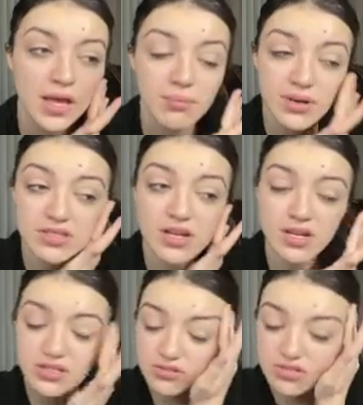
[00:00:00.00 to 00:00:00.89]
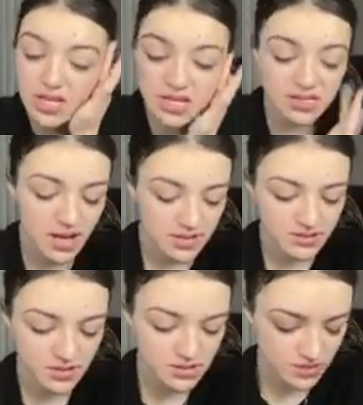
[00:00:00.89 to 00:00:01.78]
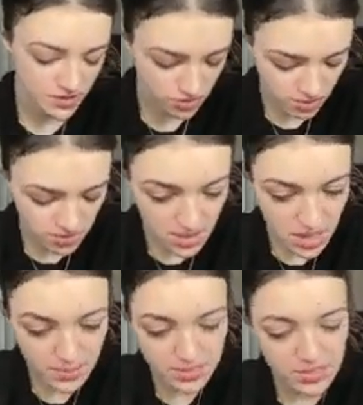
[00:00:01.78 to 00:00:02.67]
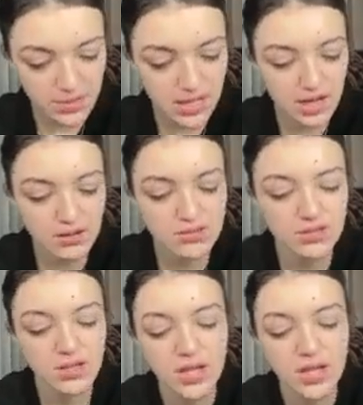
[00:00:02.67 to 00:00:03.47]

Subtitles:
But as long as you sanitize first, if you're doing makeup on somebody else,